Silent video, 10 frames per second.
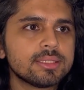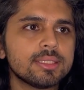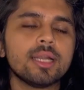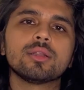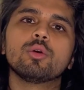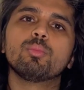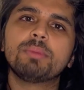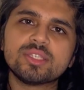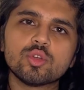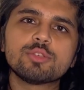that
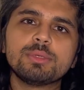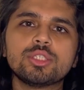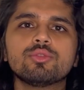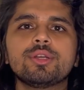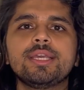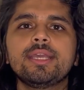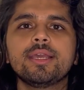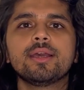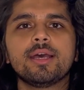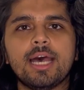PCOS, PCOD
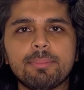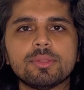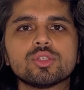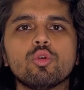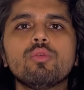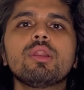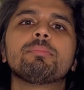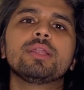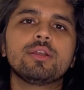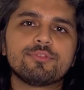happens over a
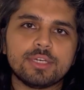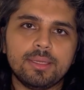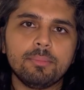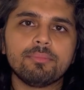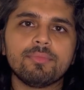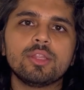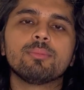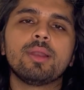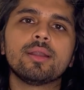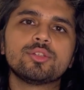period of time when your
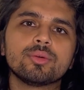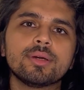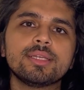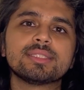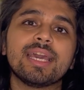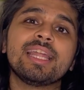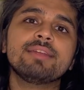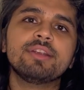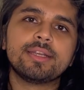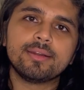blood sugar is
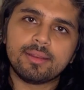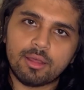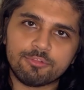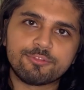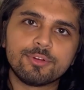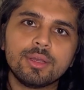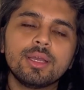elevated enough.